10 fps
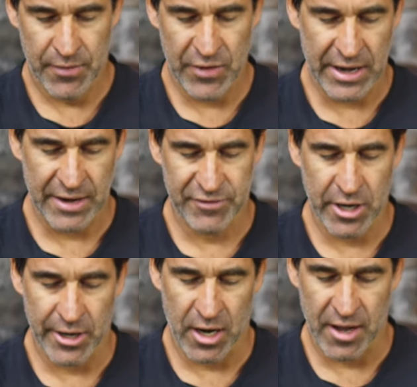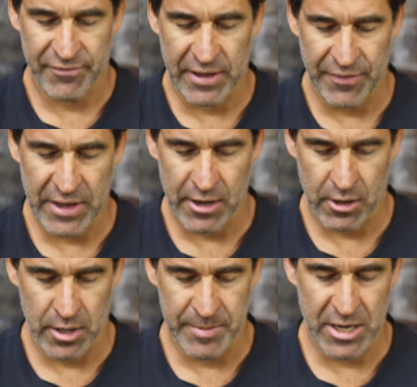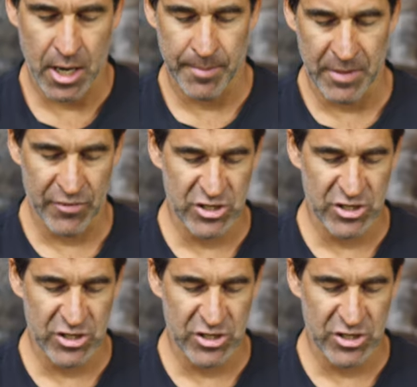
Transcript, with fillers: that I've cut off, and they are going to become